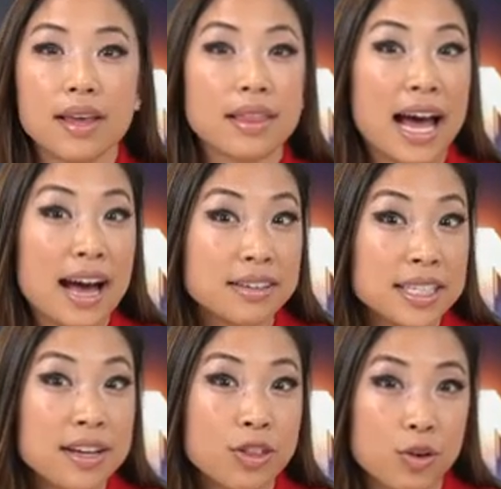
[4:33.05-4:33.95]
The
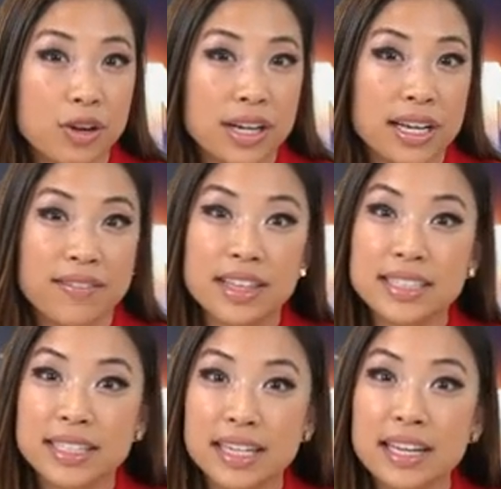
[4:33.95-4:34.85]
Housing Authority of the
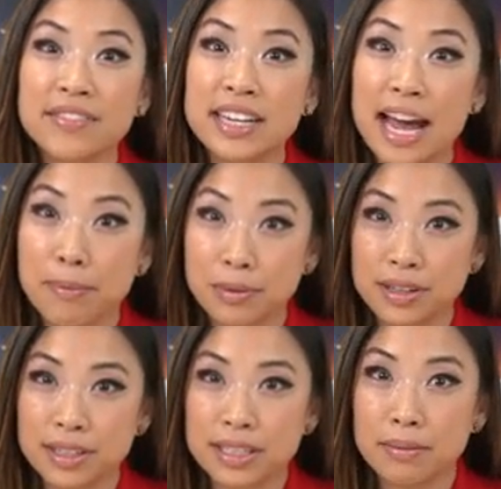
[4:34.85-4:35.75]
City of
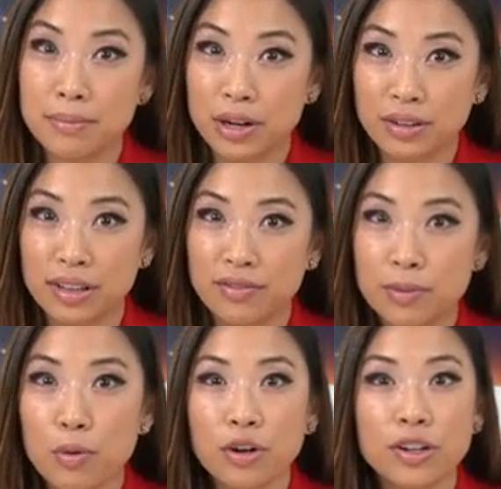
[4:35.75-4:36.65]
Annapolis in Maryland
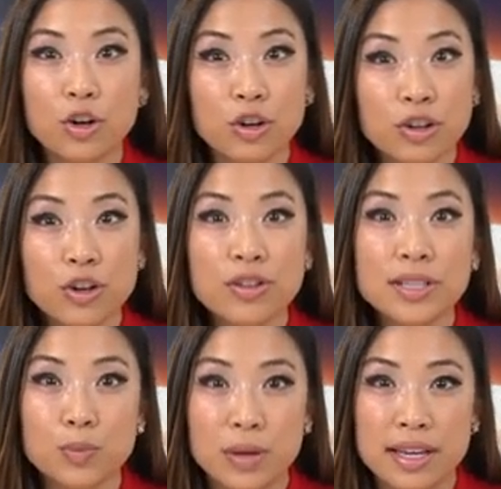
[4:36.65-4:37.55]
reported earlier
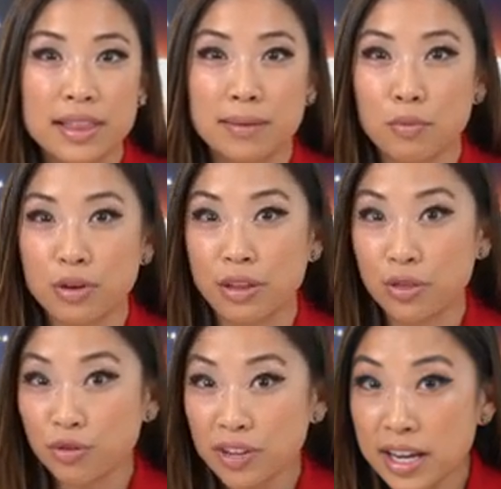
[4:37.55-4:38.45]
this week that more than
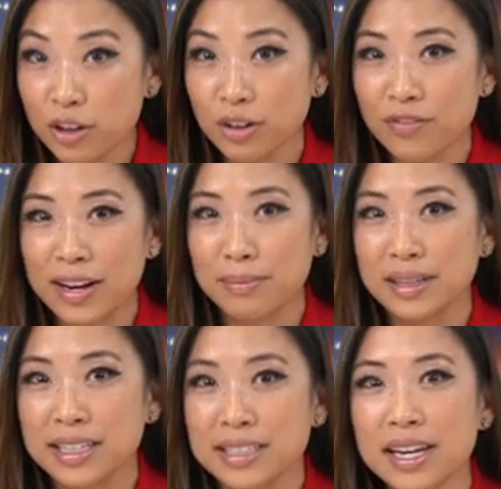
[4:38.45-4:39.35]
300
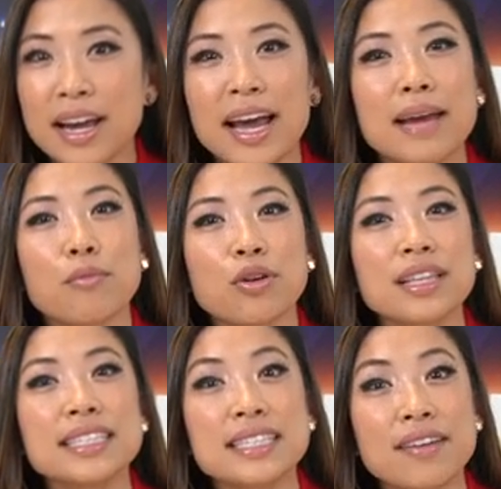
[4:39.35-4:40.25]
families and more
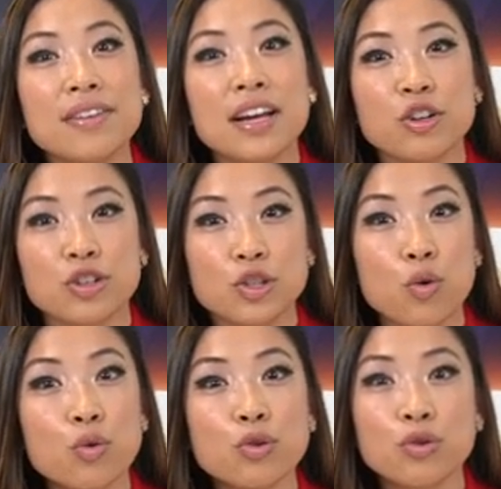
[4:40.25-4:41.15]
than 700
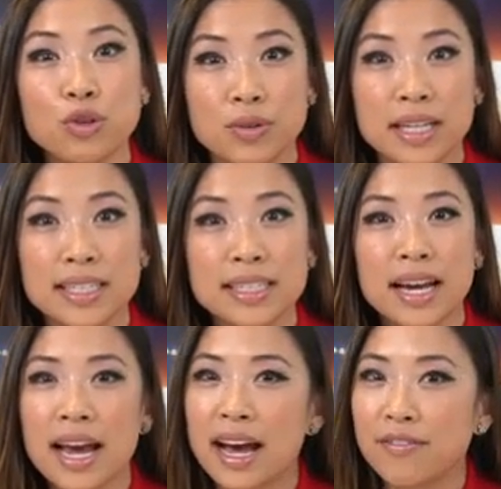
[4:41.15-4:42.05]
total units
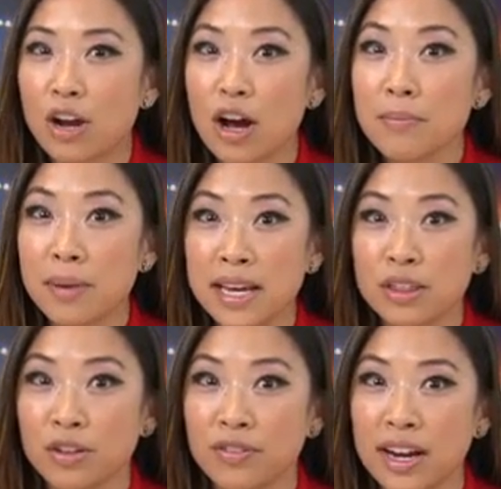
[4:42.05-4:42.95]
have not paid
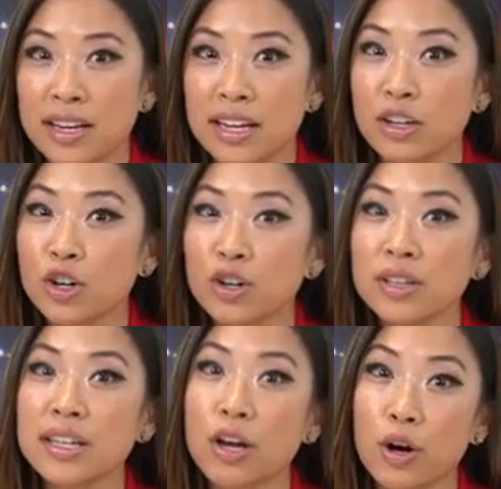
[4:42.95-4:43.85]
their rent and
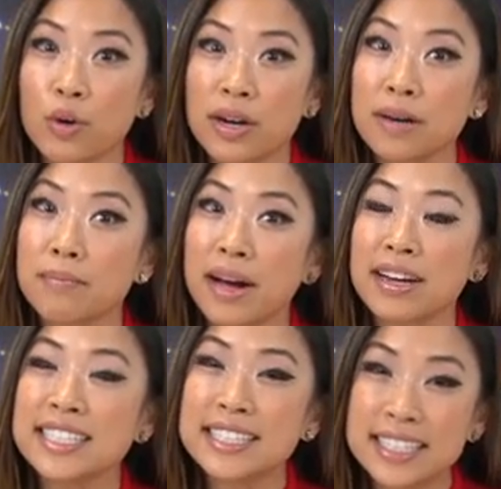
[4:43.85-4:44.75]
currently owe a
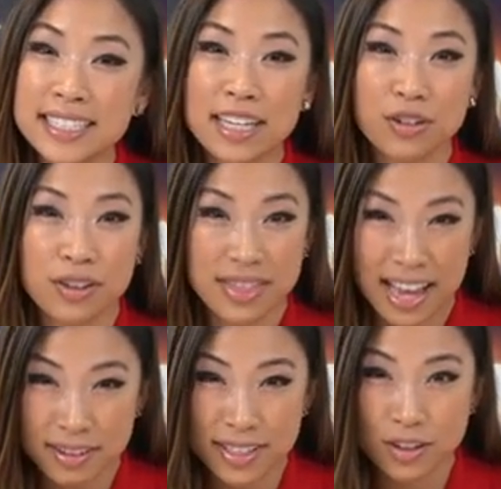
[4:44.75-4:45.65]
combined
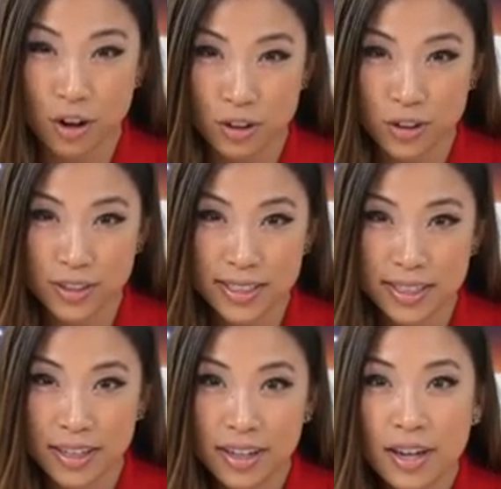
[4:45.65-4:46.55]
$600,000.
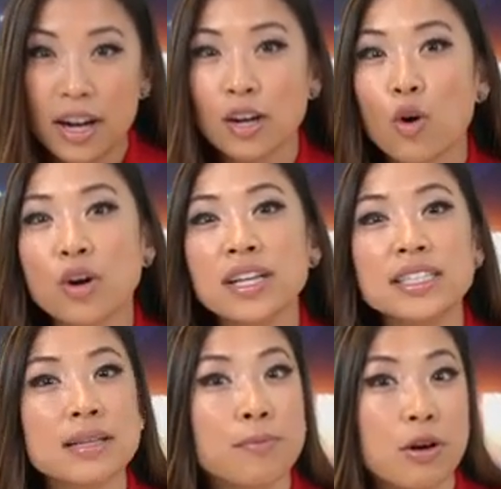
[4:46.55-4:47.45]
According
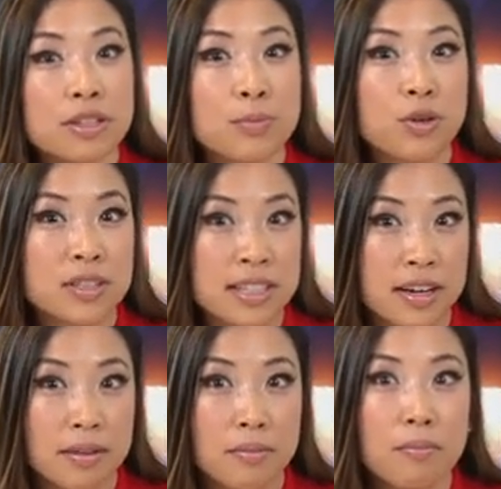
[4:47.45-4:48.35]
to the Baltimore
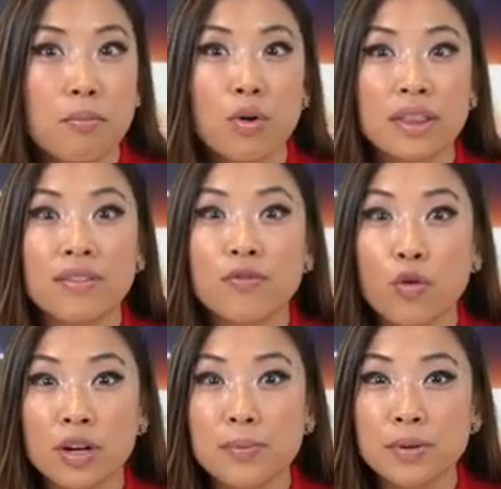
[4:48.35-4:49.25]
Sun, more than
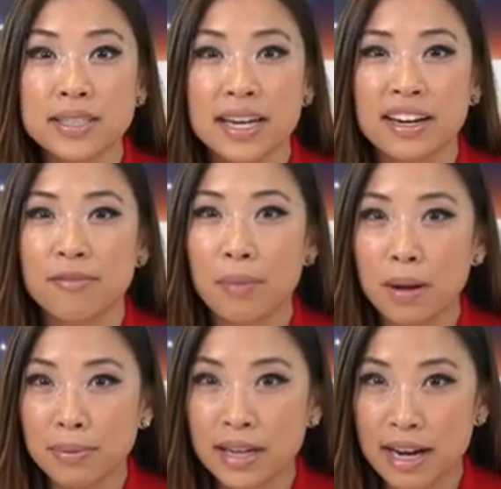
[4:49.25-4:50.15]
40% of
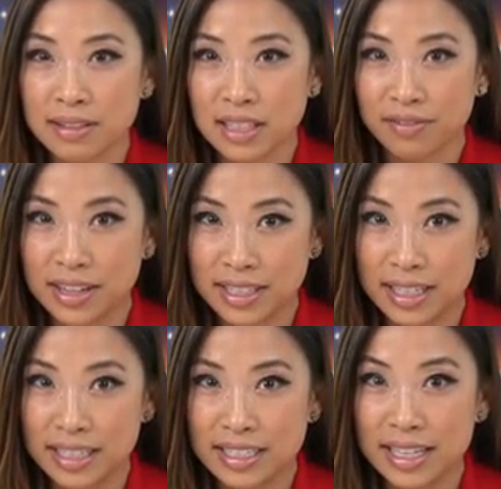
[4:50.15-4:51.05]
public housing
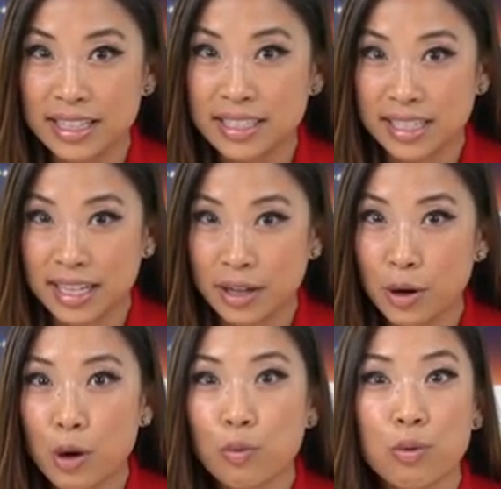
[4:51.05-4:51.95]
residents in the city
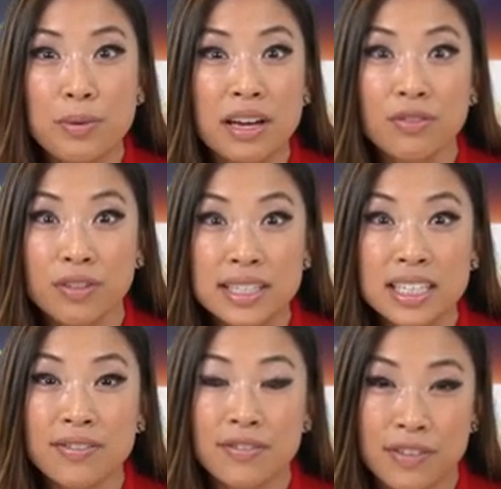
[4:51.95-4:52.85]
will be at
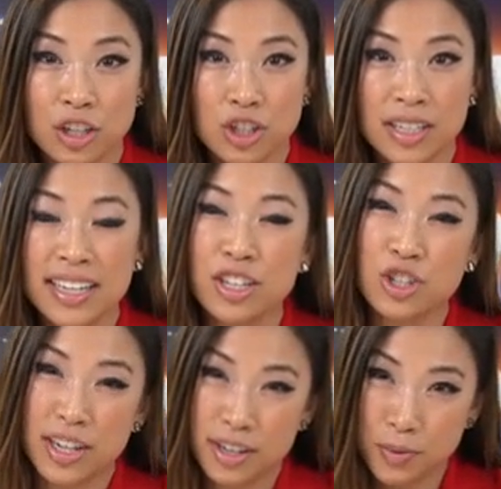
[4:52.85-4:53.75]
risk of eviction in
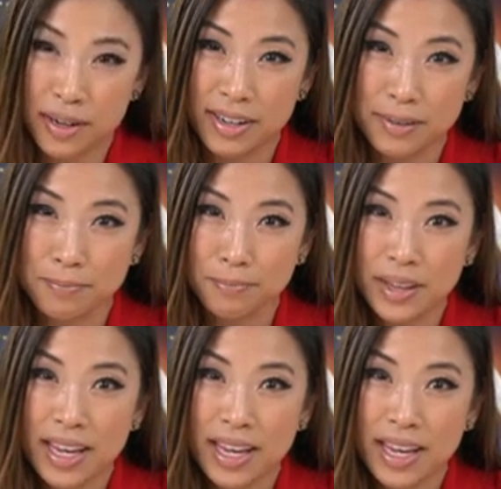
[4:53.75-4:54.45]
January.